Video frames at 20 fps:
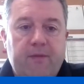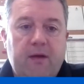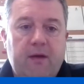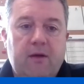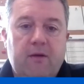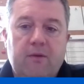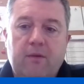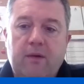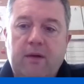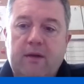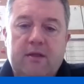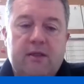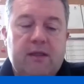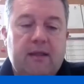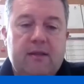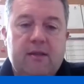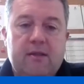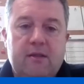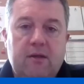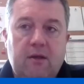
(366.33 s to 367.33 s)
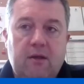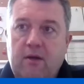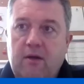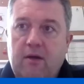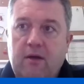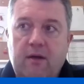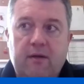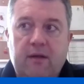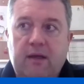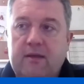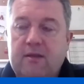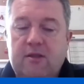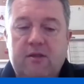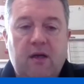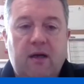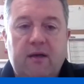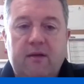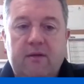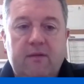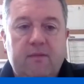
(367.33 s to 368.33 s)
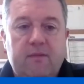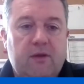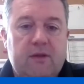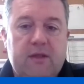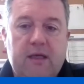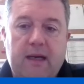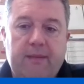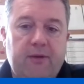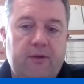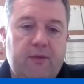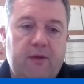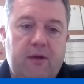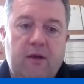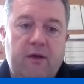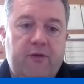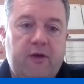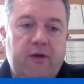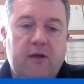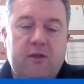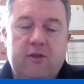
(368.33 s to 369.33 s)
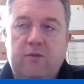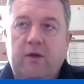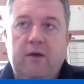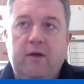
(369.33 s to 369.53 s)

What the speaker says: You know, whereas that's not what's happened with LiveCosts.